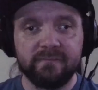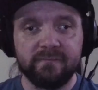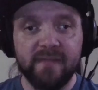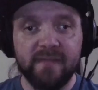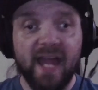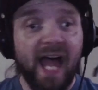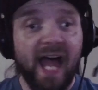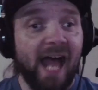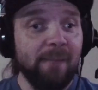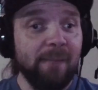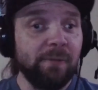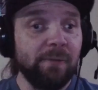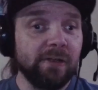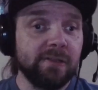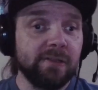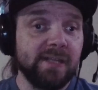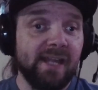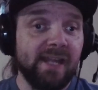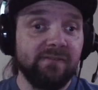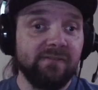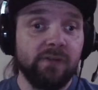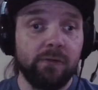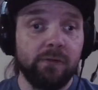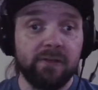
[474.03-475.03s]
I personally
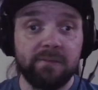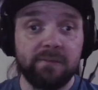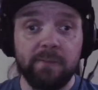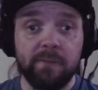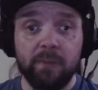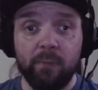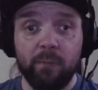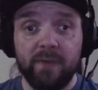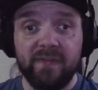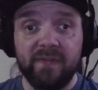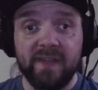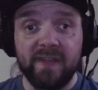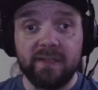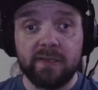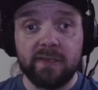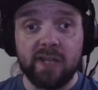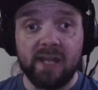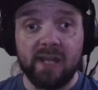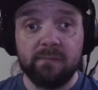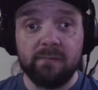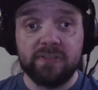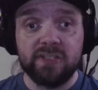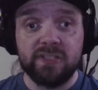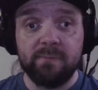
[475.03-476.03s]
have no dispute with this
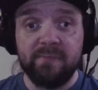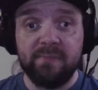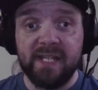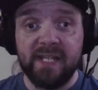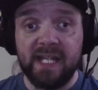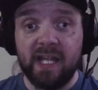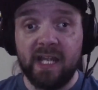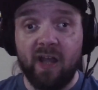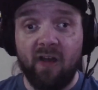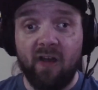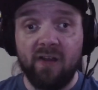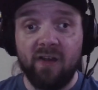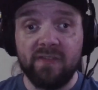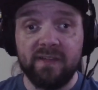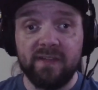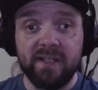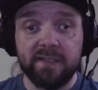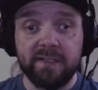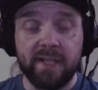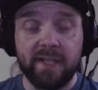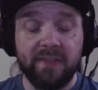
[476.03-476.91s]
championship being on the list.